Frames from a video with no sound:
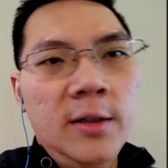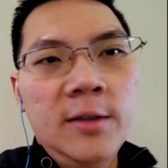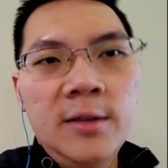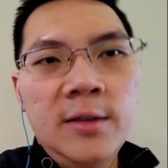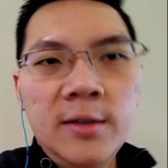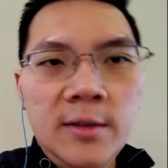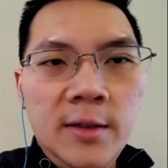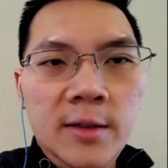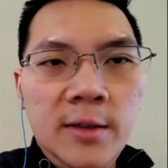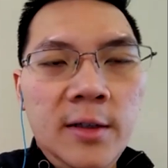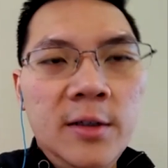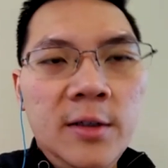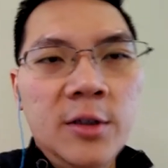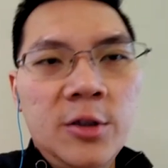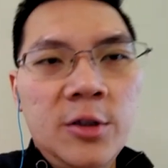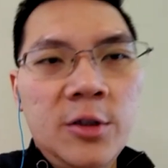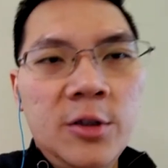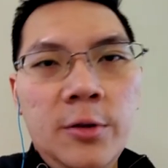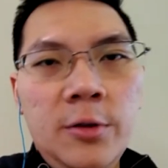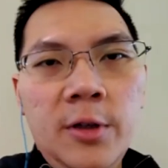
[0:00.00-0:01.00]
is the
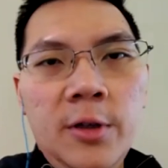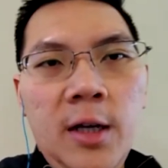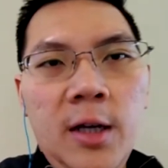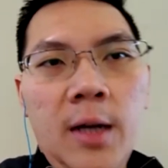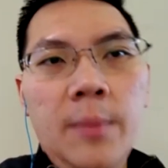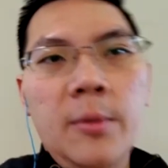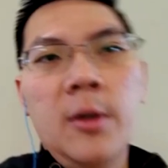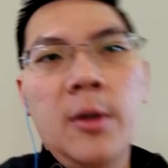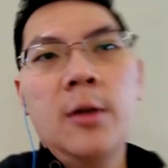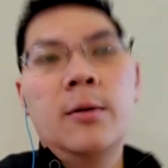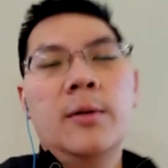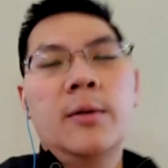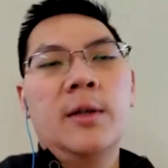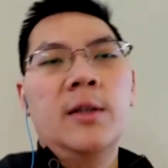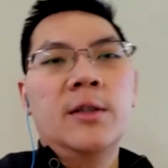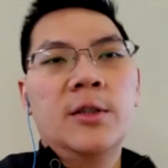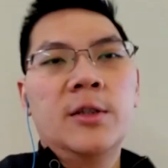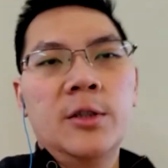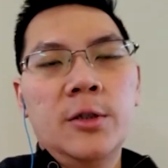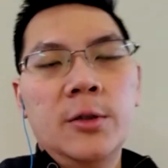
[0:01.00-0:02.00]
industry that I'm going
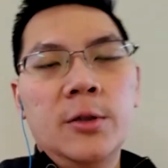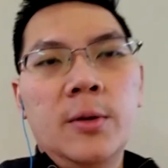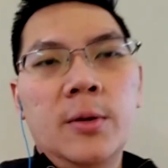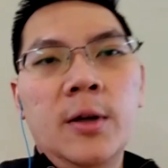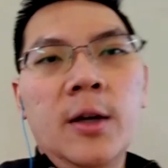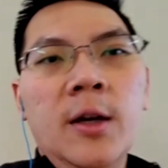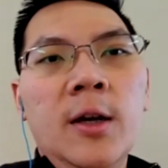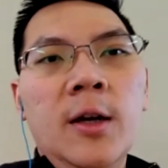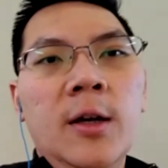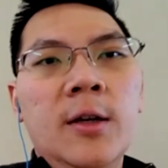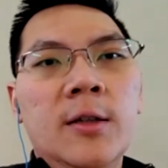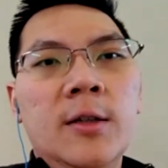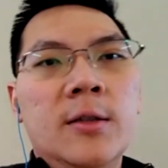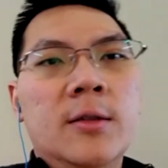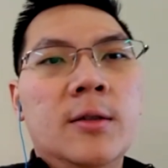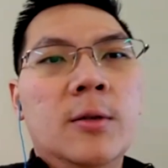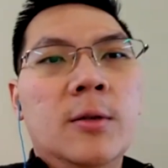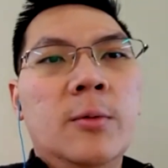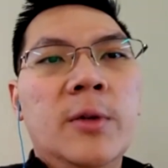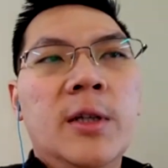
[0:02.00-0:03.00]
into.
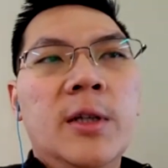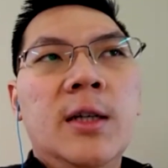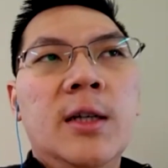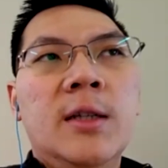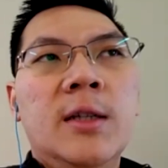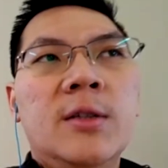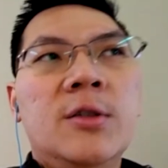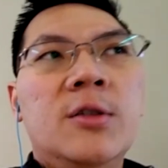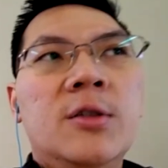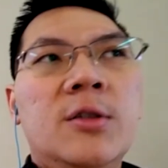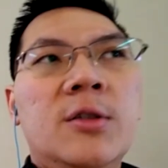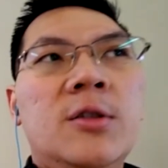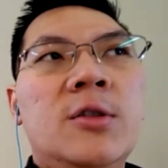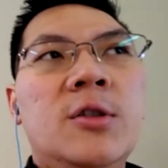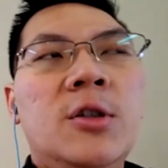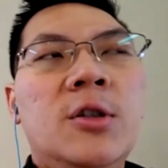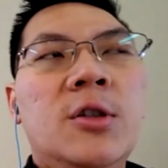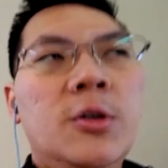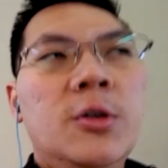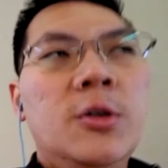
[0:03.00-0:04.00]
So we did
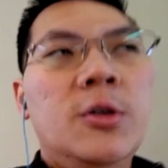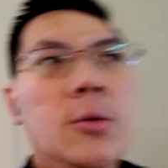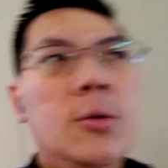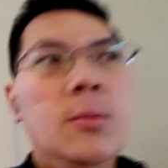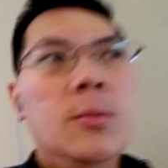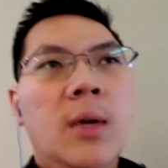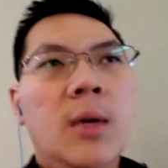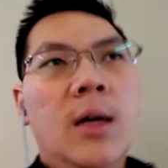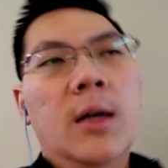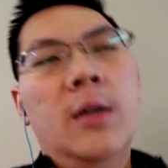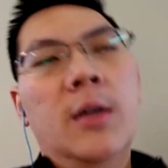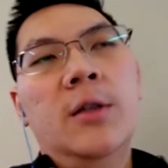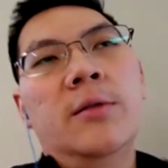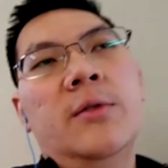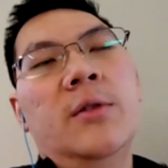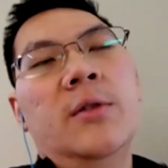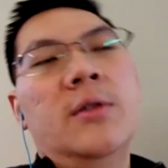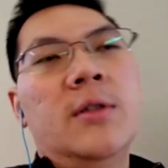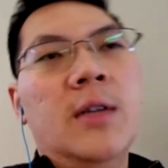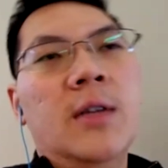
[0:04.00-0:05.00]
two mock
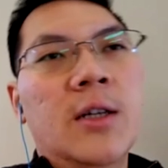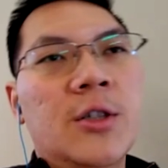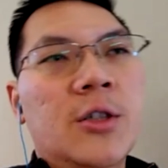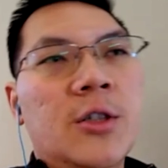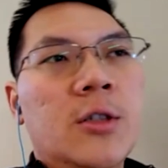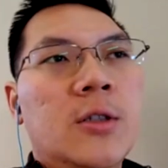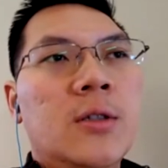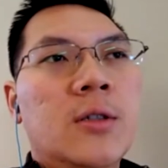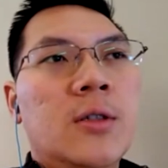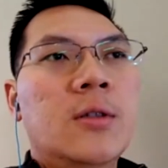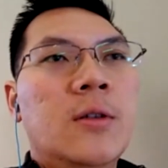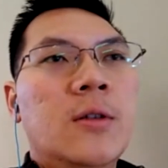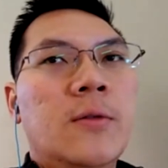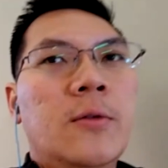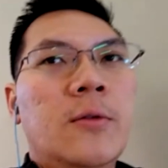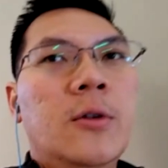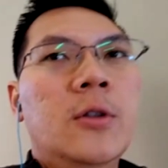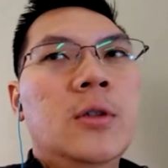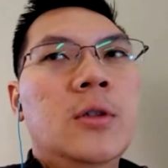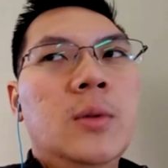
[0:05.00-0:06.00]
interview sessions. The
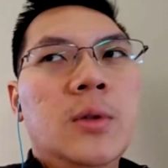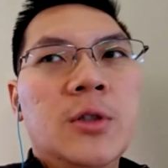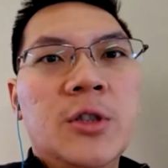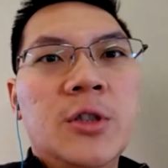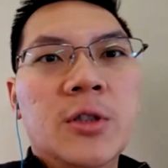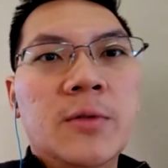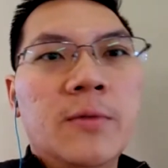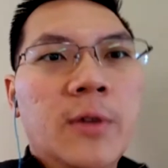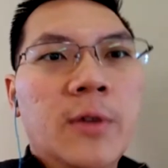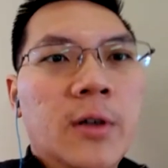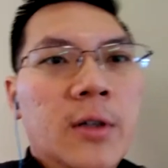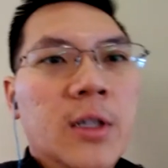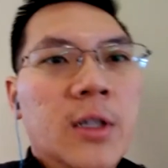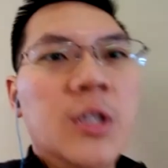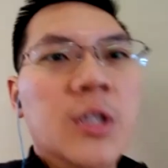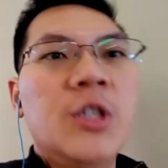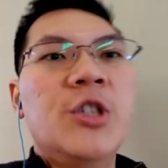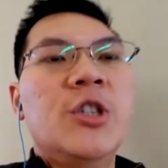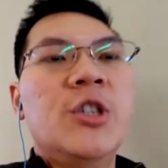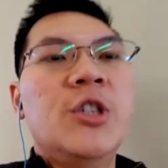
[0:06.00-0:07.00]
first one was just very
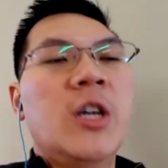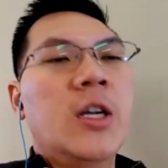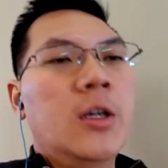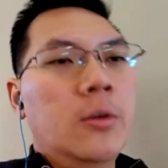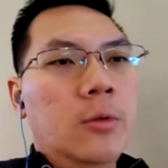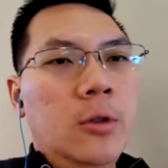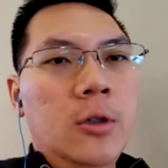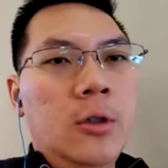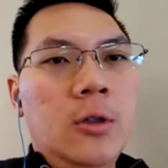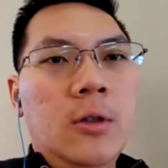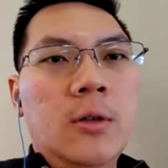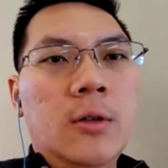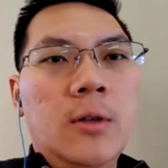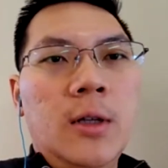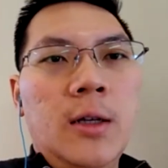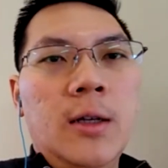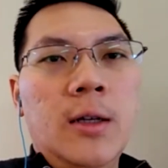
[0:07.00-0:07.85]
general, like